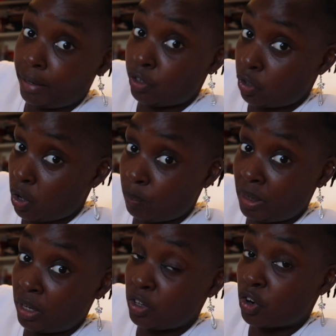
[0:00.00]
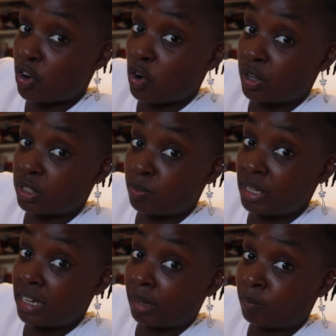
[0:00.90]
you're not going to
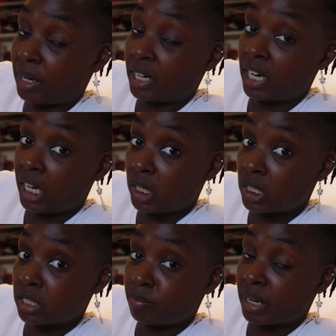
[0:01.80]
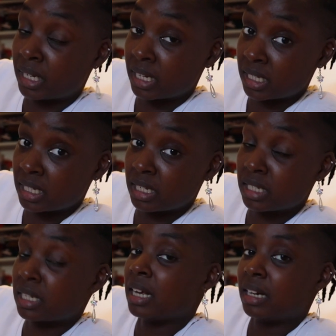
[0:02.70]
be getting my cuddles, my
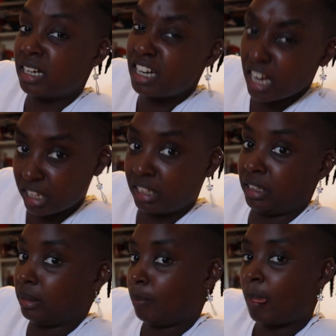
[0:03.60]
kisses, nothing.